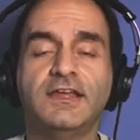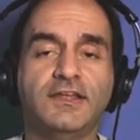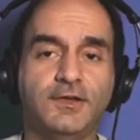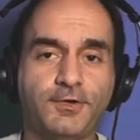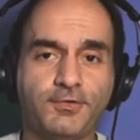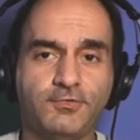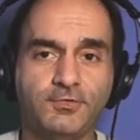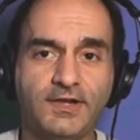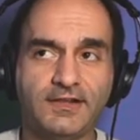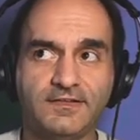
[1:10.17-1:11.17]
He also
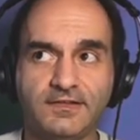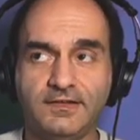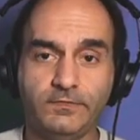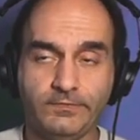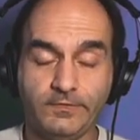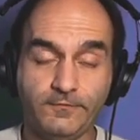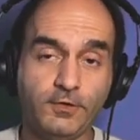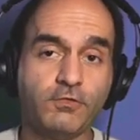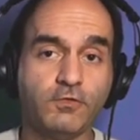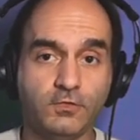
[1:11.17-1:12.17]
directed the
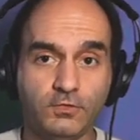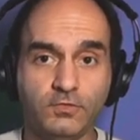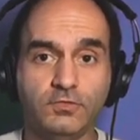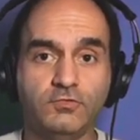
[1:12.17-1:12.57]
first two